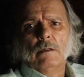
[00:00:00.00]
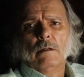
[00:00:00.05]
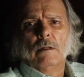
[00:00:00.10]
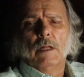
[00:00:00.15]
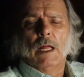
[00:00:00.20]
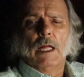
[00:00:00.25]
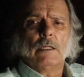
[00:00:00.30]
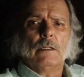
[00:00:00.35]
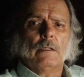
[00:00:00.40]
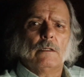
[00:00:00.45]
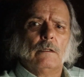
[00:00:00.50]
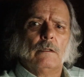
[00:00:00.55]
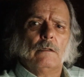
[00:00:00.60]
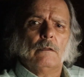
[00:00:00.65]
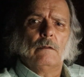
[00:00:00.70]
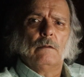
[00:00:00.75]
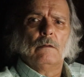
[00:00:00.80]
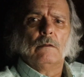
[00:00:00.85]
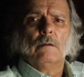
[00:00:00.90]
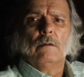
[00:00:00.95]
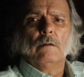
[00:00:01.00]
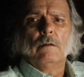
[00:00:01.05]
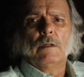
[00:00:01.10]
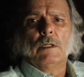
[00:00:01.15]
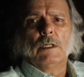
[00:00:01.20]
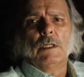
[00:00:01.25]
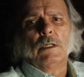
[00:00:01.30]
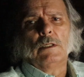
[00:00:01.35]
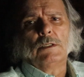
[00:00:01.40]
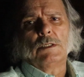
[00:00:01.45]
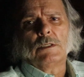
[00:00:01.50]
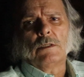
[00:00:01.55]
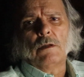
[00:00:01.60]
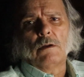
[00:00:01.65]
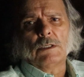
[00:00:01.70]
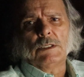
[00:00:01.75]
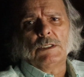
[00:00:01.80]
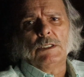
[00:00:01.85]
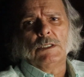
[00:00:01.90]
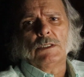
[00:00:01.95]
that the
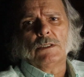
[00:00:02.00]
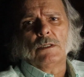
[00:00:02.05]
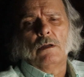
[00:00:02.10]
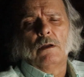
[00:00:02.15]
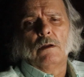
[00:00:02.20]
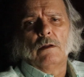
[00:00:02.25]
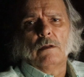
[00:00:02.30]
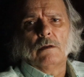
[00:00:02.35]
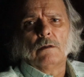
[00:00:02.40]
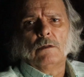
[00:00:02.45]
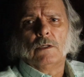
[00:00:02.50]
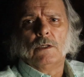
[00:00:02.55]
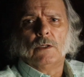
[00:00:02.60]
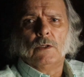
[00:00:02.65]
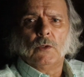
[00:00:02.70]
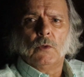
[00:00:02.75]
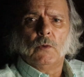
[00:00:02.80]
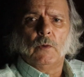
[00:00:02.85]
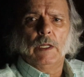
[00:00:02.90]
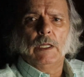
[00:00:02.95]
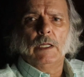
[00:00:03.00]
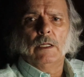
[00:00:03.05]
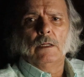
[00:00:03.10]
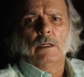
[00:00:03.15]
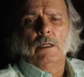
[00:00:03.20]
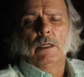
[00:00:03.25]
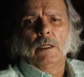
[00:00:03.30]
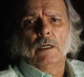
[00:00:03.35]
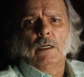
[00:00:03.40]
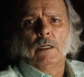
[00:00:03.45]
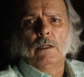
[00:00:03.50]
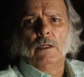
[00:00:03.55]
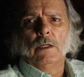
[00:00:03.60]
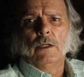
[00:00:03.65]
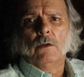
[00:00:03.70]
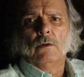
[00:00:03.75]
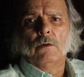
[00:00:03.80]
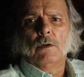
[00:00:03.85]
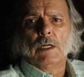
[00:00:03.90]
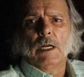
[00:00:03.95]
Nazis are doing there in the
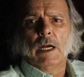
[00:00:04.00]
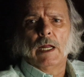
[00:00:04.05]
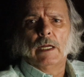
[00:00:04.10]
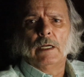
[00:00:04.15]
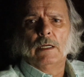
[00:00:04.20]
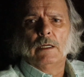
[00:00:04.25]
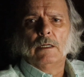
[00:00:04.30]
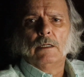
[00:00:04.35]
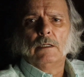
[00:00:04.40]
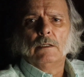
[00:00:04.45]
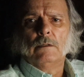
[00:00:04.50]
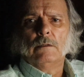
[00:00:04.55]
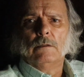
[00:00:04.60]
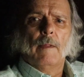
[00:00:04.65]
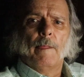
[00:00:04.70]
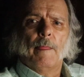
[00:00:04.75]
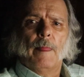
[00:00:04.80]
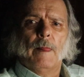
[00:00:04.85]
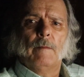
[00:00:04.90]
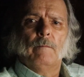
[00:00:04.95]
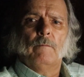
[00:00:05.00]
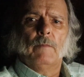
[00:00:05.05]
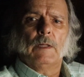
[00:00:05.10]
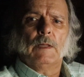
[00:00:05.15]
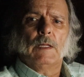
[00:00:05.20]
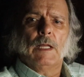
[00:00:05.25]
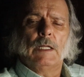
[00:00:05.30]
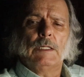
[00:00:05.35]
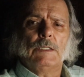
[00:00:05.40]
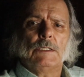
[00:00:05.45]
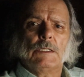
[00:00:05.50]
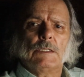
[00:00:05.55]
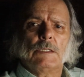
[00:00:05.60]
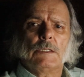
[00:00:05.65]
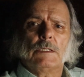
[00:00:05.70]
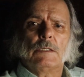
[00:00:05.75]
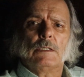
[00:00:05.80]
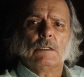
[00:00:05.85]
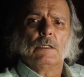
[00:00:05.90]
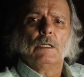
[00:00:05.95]
Ukraine, but they
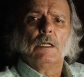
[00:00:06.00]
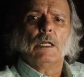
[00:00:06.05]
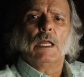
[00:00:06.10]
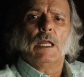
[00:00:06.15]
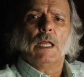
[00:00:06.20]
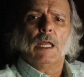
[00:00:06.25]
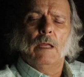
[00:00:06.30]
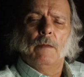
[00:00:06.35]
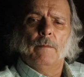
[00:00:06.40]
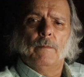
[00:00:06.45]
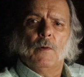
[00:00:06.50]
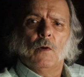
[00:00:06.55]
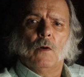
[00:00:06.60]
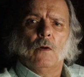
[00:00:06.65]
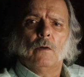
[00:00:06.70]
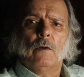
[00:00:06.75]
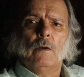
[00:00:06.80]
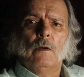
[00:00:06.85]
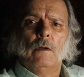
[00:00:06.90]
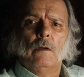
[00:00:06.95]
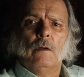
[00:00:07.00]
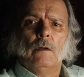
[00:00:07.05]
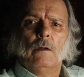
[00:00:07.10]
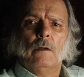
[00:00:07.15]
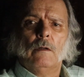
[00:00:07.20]
just keep on